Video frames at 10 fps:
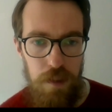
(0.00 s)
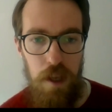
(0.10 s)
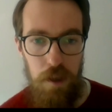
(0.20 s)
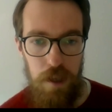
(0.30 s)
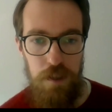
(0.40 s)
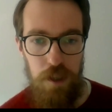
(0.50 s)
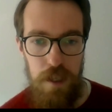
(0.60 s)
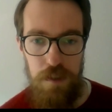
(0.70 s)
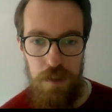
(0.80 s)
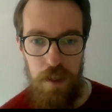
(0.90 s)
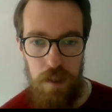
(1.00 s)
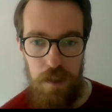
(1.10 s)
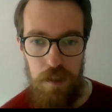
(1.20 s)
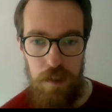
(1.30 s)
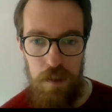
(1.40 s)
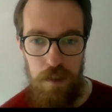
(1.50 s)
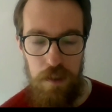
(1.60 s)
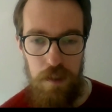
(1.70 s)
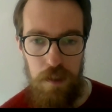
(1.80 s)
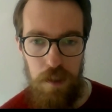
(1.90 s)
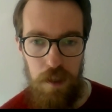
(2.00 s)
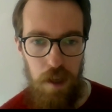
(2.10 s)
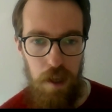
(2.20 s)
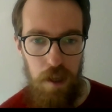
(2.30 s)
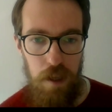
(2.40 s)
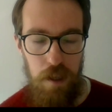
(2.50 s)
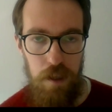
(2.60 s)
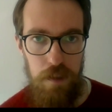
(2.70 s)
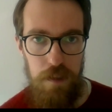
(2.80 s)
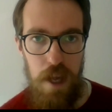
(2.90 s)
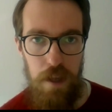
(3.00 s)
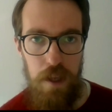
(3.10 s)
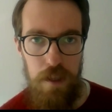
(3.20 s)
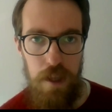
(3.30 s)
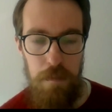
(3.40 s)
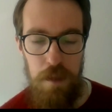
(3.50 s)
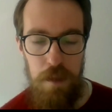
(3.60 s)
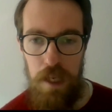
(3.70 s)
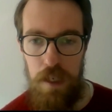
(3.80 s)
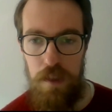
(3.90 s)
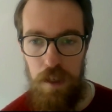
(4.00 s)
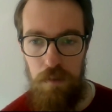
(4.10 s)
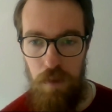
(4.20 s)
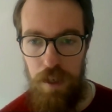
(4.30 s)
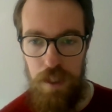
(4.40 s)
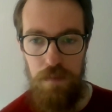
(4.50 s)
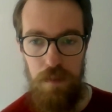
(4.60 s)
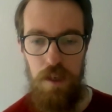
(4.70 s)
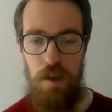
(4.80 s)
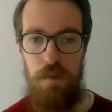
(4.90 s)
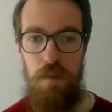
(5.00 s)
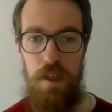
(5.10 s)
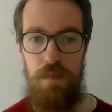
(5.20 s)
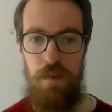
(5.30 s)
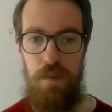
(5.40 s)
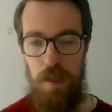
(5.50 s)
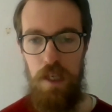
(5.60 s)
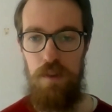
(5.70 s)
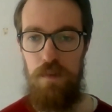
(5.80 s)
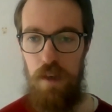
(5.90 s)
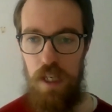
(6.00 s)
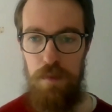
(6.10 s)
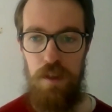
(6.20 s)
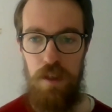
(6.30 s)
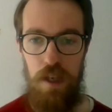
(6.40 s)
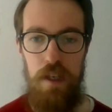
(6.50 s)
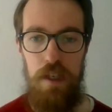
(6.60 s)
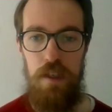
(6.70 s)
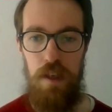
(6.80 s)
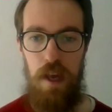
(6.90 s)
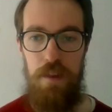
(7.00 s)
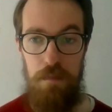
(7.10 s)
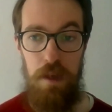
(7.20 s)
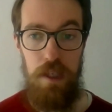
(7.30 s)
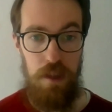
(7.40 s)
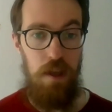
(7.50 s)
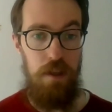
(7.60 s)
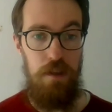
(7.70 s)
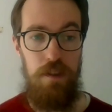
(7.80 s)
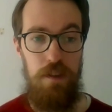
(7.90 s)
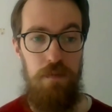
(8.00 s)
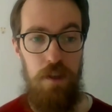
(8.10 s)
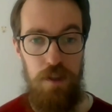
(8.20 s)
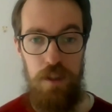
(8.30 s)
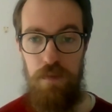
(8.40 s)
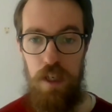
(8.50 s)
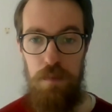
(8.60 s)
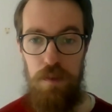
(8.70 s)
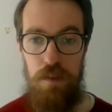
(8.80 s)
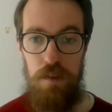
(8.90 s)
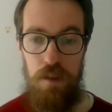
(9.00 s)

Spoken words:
Okay, so he's saying, yeah, they make the relatively low res thumbnails available online, and then make the higher res versions available